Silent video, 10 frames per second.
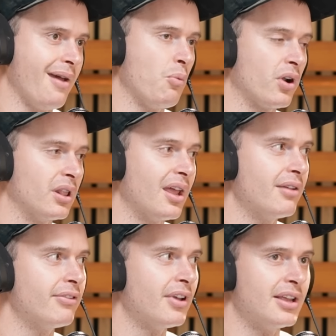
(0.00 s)
and yeah. want to
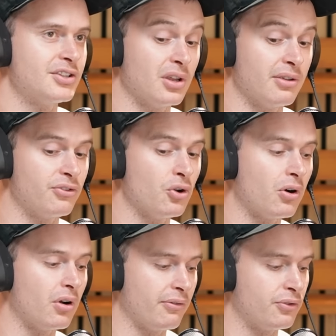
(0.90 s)
leave. So if
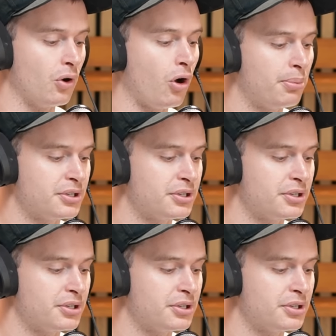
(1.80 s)
you're if you're